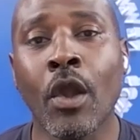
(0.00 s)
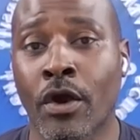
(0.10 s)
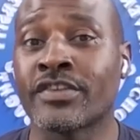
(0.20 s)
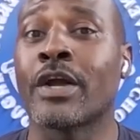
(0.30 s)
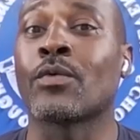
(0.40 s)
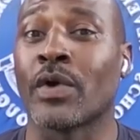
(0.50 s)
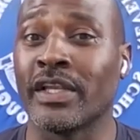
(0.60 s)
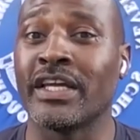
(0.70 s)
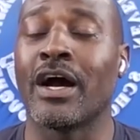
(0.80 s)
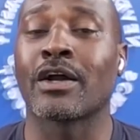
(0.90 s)
or is there
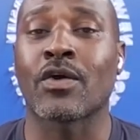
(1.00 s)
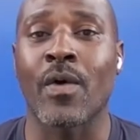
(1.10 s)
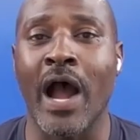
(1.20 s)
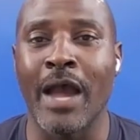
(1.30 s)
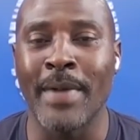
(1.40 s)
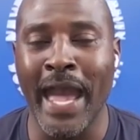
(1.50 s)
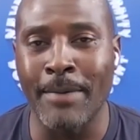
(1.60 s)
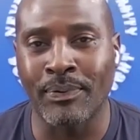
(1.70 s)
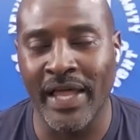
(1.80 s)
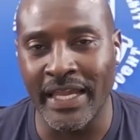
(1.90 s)
really a crime
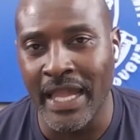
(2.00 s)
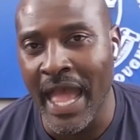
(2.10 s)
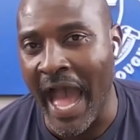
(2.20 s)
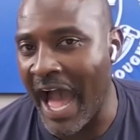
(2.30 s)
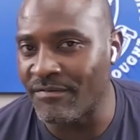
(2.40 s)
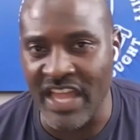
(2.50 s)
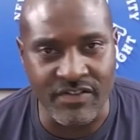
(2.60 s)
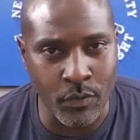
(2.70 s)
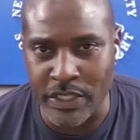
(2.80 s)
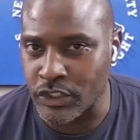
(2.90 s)
at play? I've
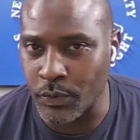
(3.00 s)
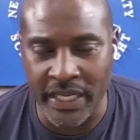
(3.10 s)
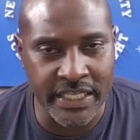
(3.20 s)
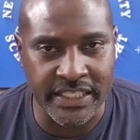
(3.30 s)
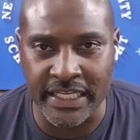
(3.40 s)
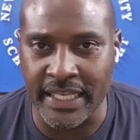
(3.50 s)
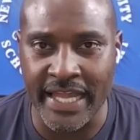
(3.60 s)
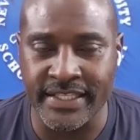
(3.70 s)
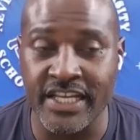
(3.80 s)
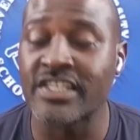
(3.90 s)
never went through anything
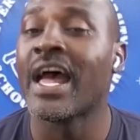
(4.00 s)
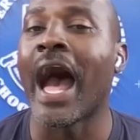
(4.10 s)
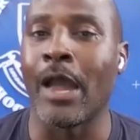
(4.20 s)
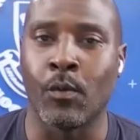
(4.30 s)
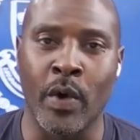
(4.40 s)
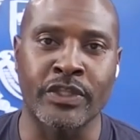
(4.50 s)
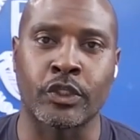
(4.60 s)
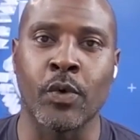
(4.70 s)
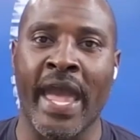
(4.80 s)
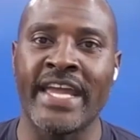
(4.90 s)
like this. I went
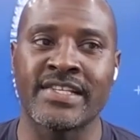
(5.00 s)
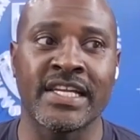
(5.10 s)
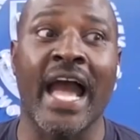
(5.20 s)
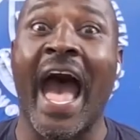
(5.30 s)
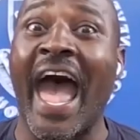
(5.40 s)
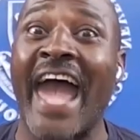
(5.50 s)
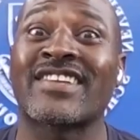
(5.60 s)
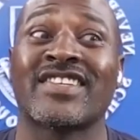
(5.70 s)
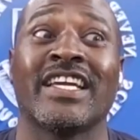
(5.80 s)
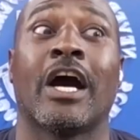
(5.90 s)
through hazing. I
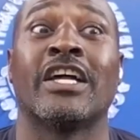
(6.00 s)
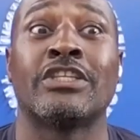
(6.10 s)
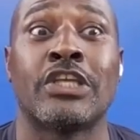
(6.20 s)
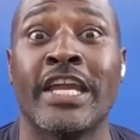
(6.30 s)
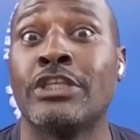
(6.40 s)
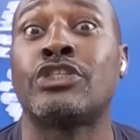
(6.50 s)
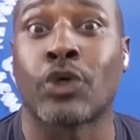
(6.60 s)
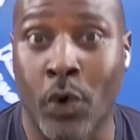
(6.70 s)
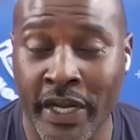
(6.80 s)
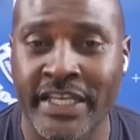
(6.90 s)
actually
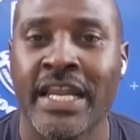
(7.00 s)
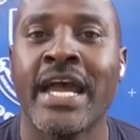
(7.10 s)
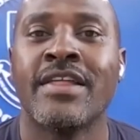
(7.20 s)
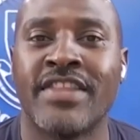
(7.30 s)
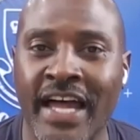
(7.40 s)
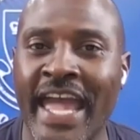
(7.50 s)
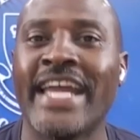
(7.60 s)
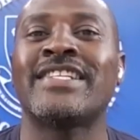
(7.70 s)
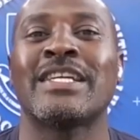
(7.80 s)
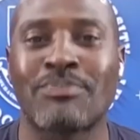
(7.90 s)
enjoyed the
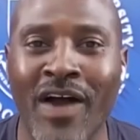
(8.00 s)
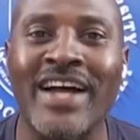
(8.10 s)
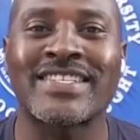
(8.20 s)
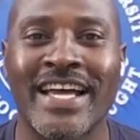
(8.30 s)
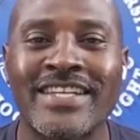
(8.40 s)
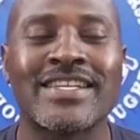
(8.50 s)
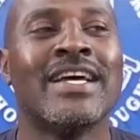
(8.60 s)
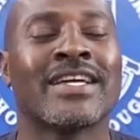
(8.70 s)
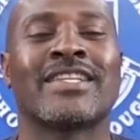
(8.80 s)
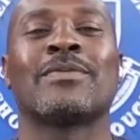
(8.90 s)
hazing process
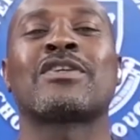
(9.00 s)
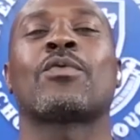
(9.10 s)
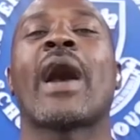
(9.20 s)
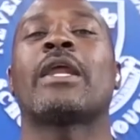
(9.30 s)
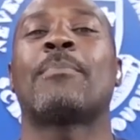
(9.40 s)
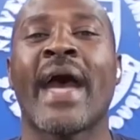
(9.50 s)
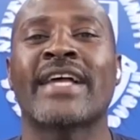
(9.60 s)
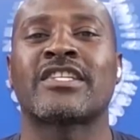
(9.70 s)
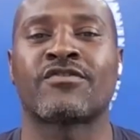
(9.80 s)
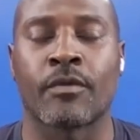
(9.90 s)
because it was a rite of
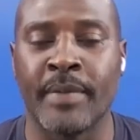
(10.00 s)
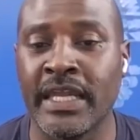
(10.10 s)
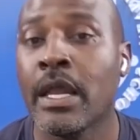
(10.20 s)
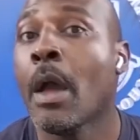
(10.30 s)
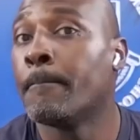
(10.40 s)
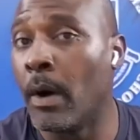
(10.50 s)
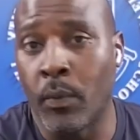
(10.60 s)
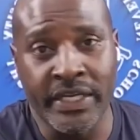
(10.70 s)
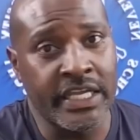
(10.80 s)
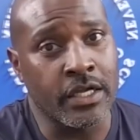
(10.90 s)
passage for me, but
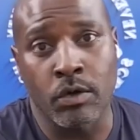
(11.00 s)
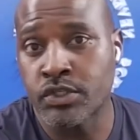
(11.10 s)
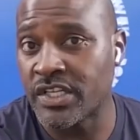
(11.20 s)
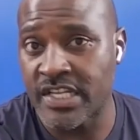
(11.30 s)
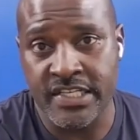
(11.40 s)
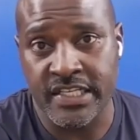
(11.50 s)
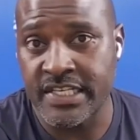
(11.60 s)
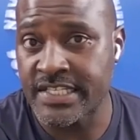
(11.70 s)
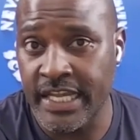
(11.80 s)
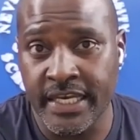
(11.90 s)
we didn't go to this
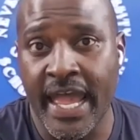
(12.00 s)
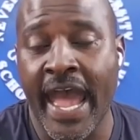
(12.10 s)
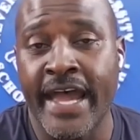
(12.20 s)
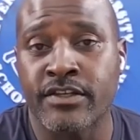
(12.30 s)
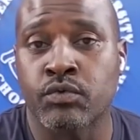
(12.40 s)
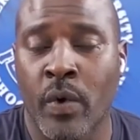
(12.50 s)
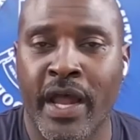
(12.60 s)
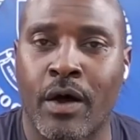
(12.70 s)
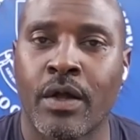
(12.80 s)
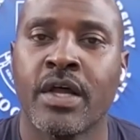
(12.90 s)
extent as
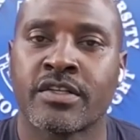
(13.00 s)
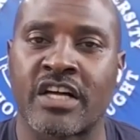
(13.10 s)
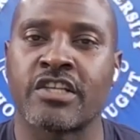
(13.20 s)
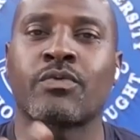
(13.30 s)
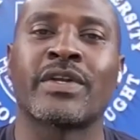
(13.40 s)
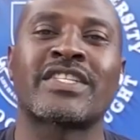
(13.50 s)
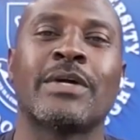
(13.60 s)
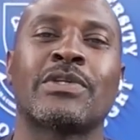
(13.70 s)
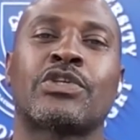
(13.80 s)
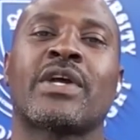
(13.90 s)
well. So I just want to
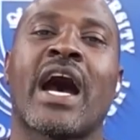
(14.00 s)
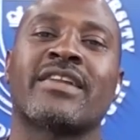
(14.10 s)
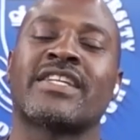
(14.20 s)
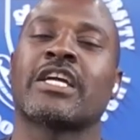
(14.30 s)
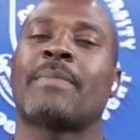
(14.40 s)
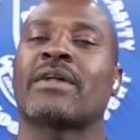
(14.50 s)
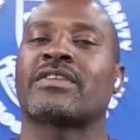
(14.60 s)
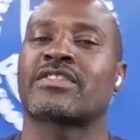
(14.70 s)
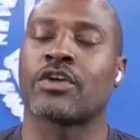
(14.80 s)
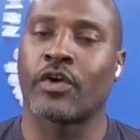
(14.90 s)
see what you guys think about
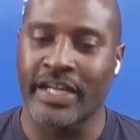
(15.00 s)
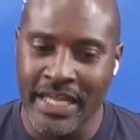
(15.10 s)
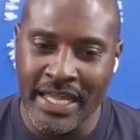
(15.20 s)
this story